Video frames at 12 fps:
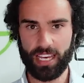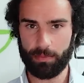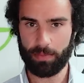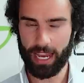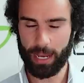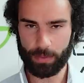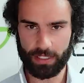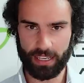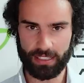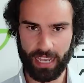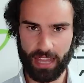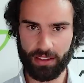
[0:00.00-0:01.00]
Perhaps
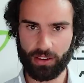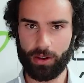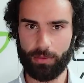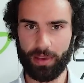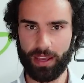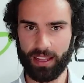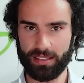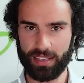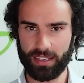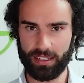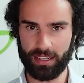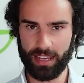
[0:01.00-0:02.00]
there's other compounds
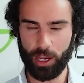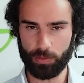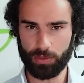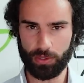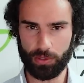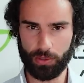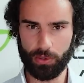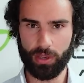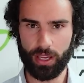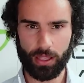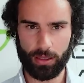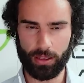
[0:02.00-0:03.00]
that can help to,
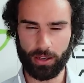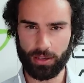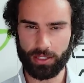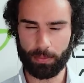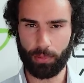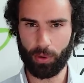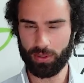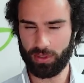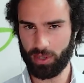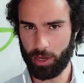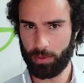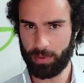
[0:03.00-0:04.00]
you know, support
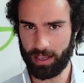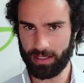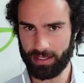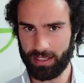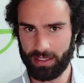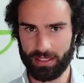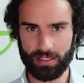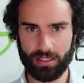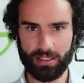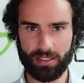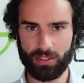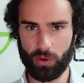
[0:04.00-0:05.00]
dopamine
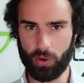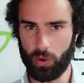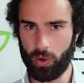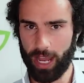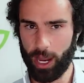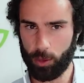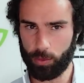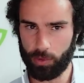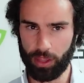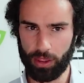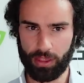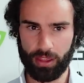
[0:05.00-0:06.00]
synthesis or help
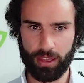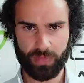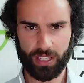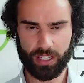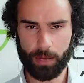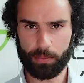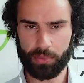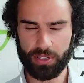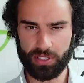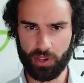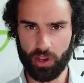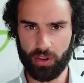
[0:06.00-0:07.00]
with, you know,
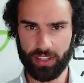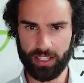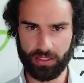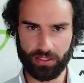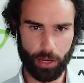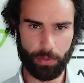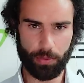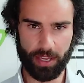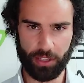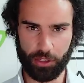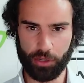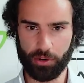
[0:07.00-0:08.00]
preserving
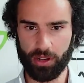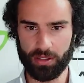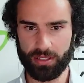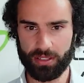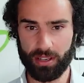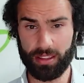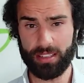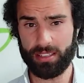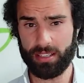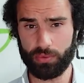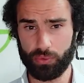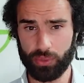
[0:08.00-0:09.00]
dopamine neurons. So this
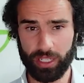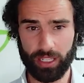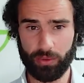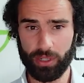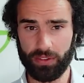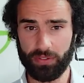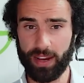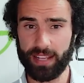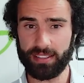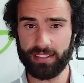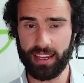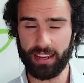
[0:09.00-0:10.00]
is really, really
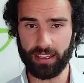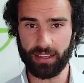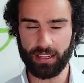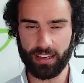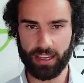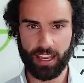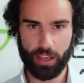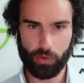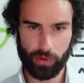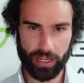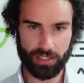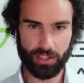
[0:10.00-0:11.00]
fascinating
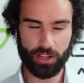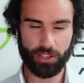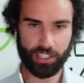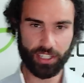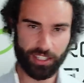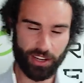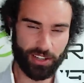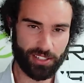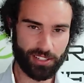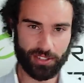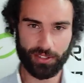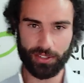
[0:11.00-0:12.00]
research, and it
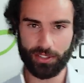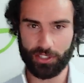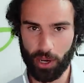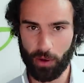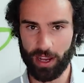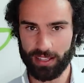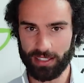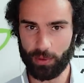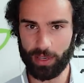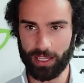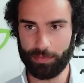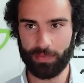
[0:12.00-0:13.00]
goes to show us that
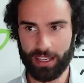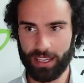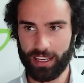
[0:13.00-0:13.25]
we,